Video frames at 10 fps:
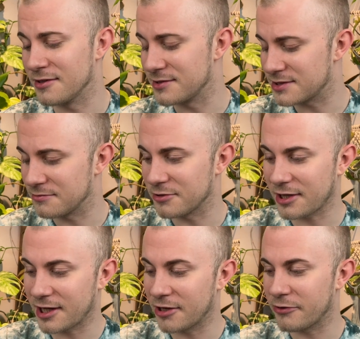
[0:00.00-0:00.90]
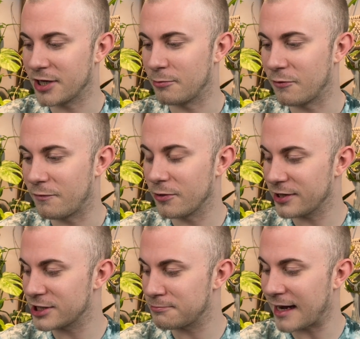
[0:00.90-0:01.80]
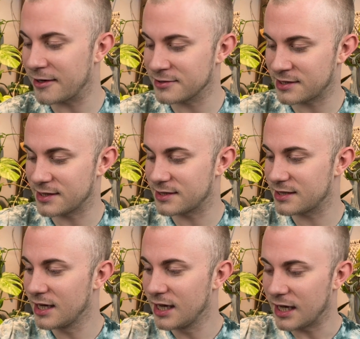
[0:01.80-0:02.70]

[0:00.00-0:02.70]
There are some really incredible foliage patterns in this